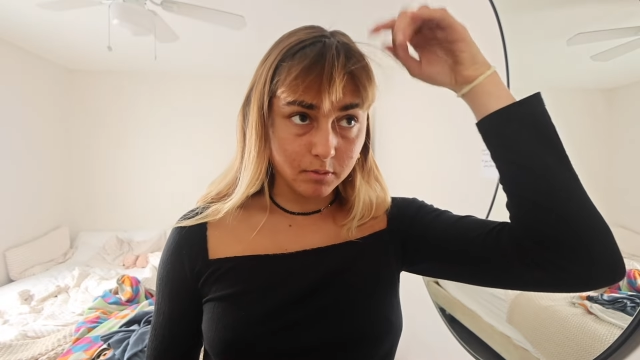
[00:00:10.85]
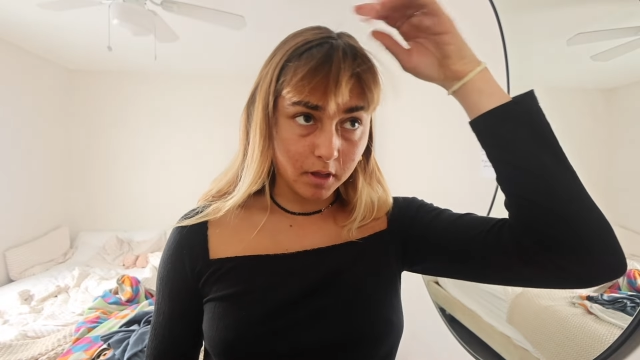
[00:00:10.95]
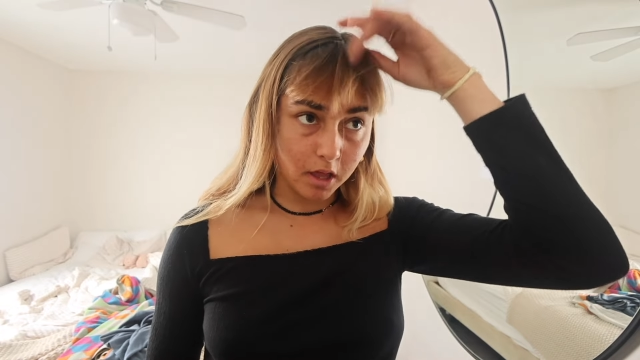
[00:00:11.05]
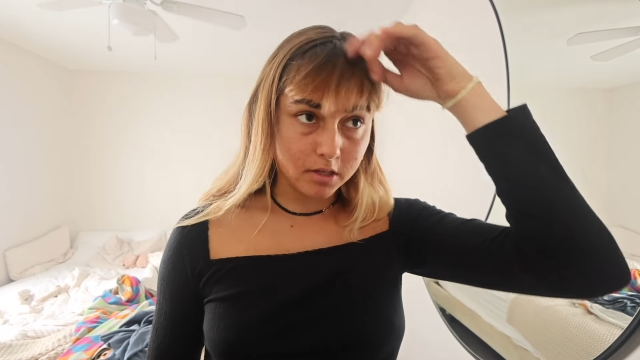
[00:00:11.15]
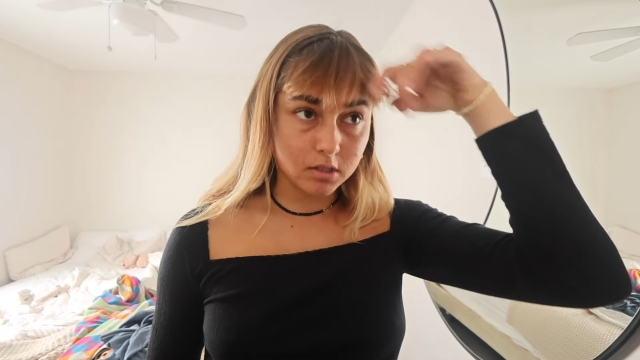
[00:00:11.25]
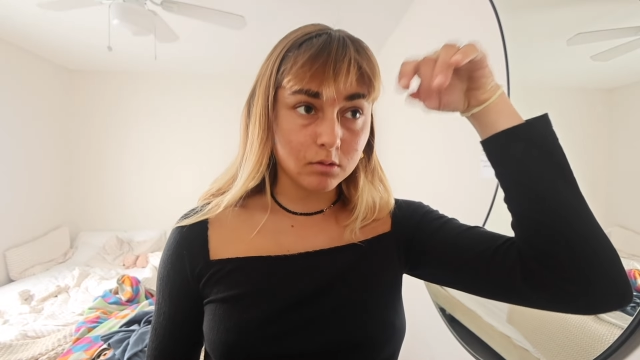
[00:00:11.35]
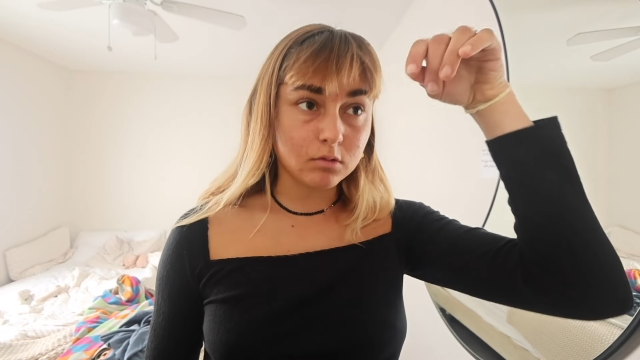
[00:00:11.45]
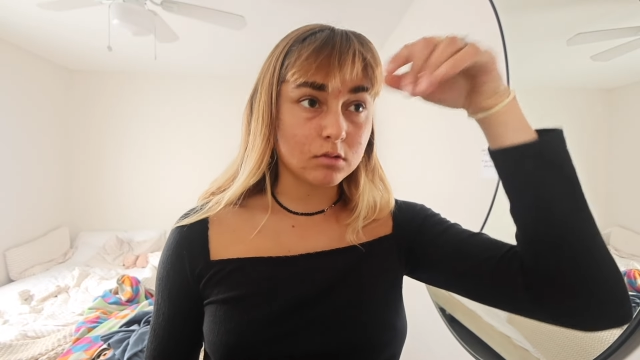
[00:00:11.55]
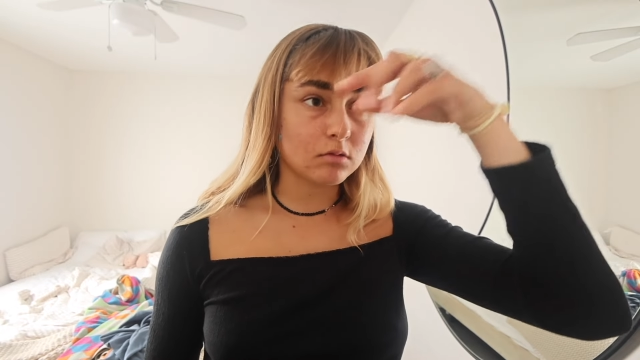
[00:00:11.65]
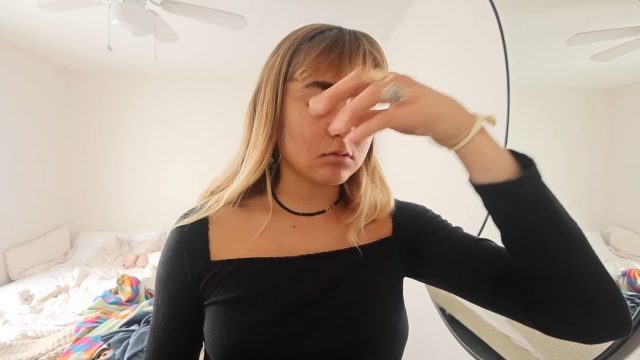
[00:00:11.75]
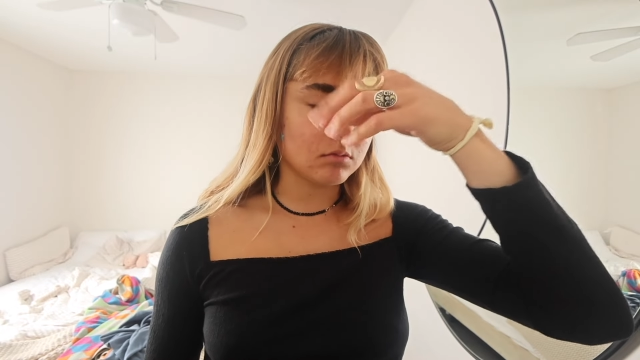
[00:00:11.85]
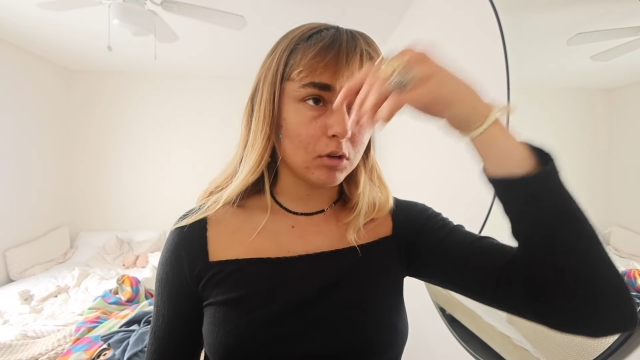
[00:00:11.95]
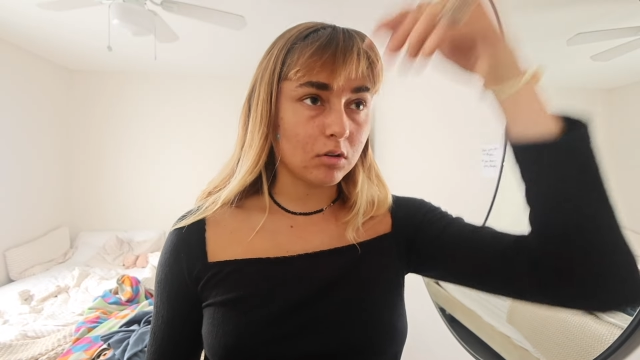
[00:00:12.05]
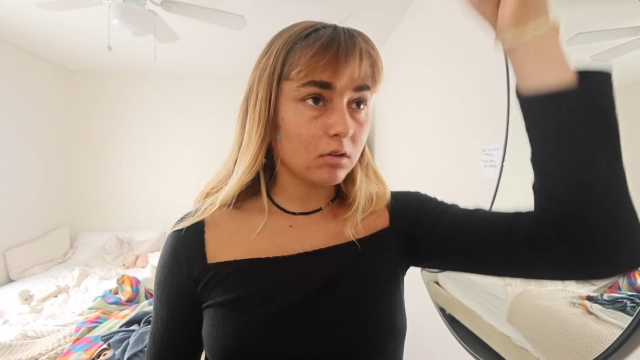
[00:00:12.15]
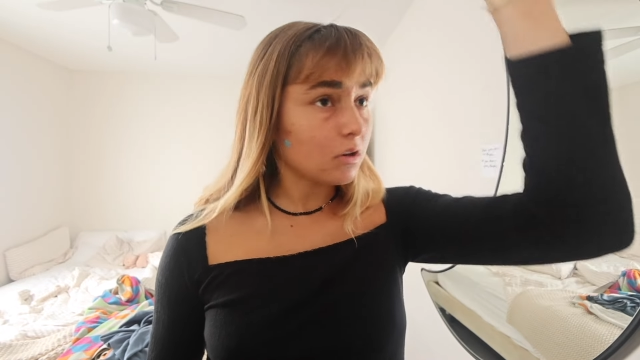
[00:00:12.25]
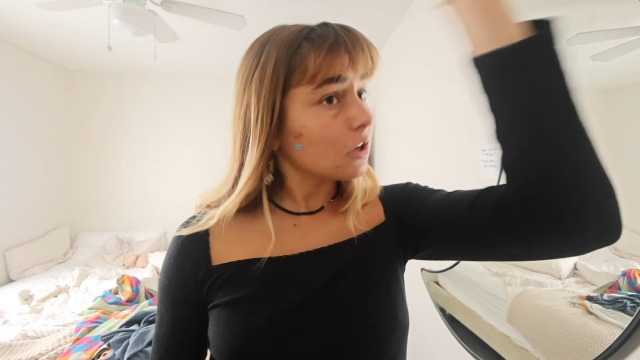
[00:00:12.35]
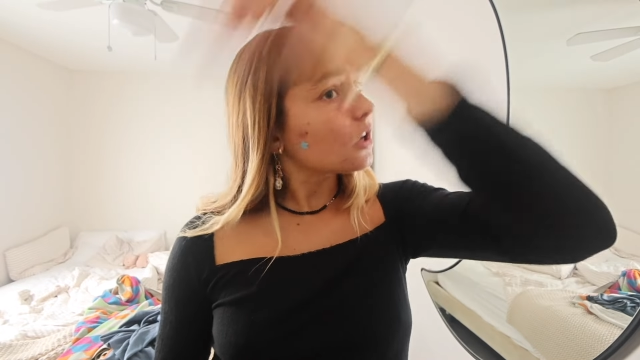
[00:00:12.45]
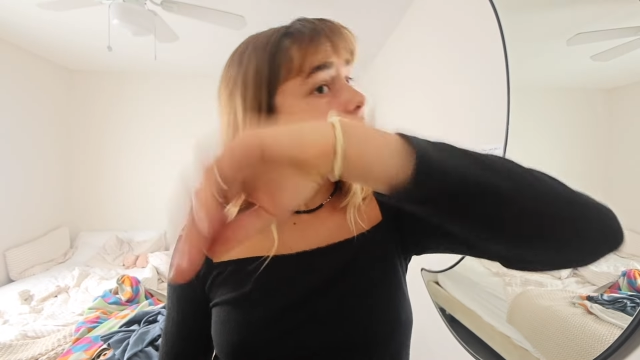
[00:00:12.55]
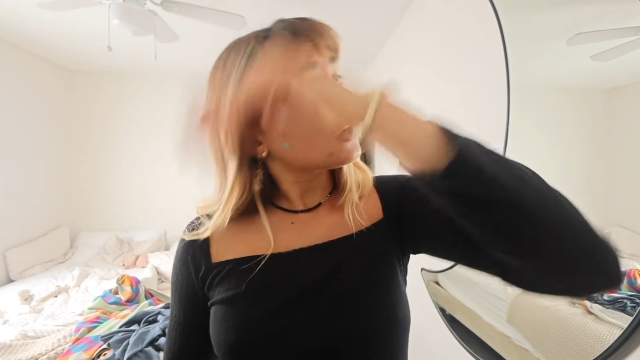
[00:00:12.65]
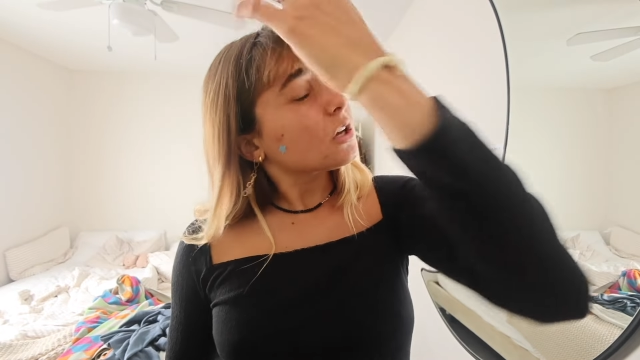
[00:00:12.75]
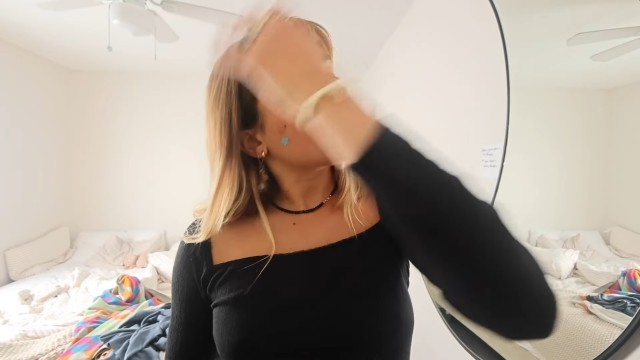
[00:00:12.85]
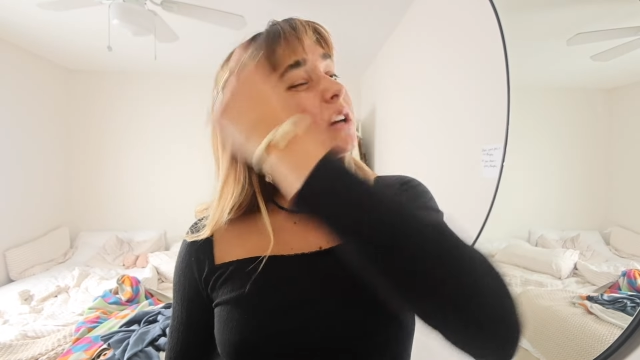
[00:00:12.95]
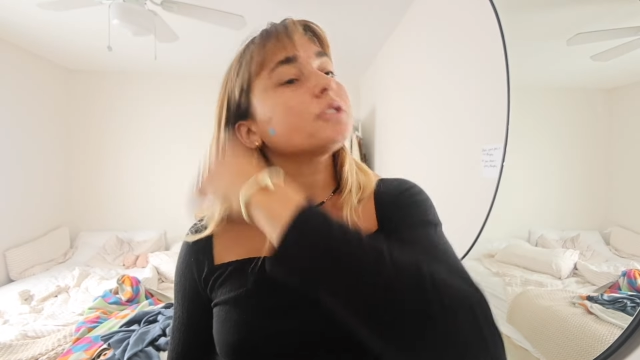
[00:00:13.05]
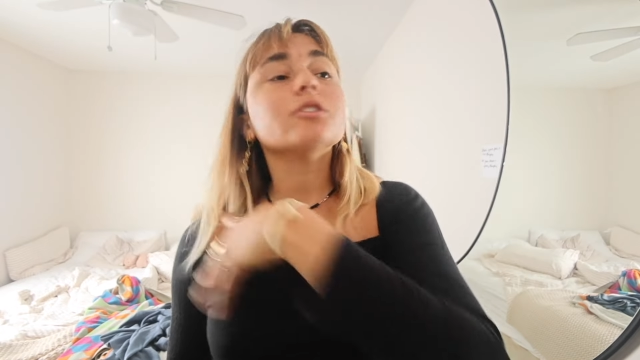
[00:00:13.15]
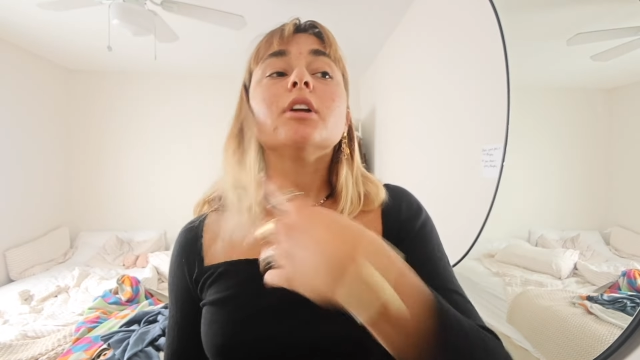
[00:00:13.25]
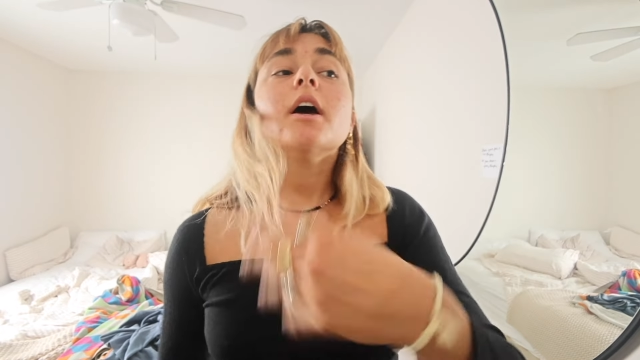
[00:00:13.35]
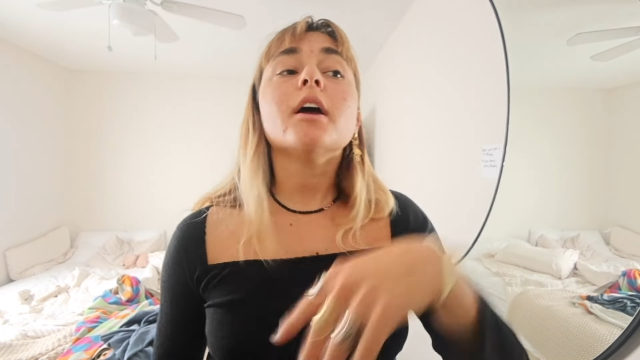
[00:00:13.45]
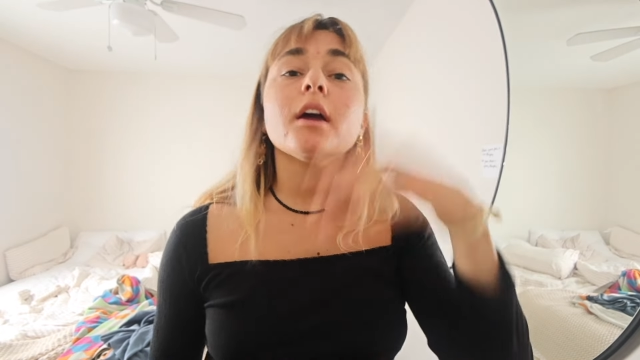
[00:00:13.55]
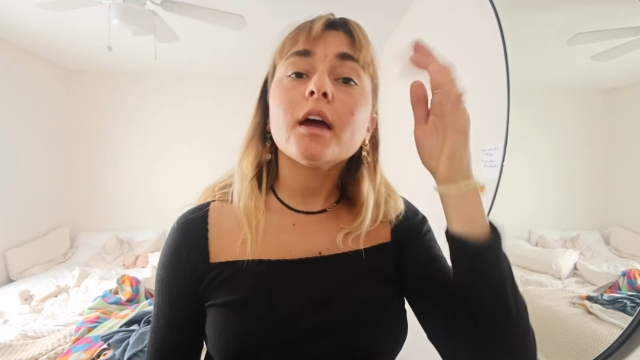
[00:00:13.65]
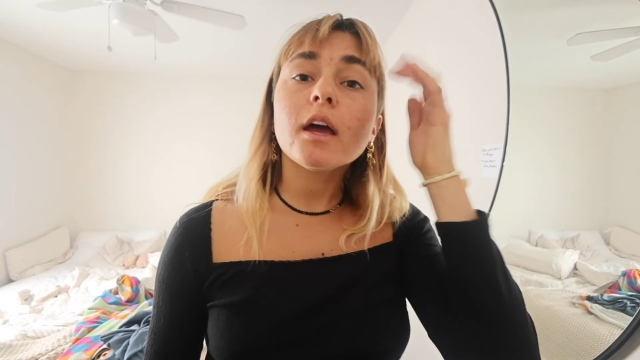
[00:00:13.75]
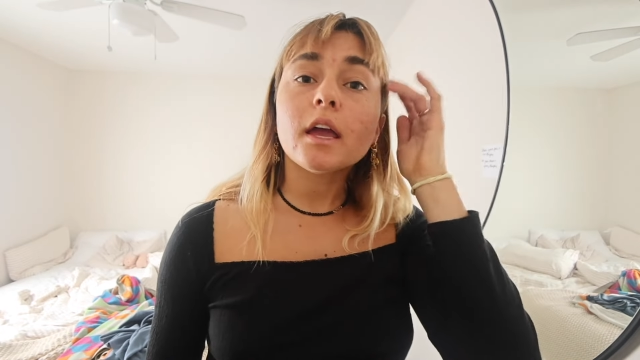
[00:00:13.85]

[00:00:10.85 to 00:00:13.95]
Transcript: My last day was, oh my God, yesterday.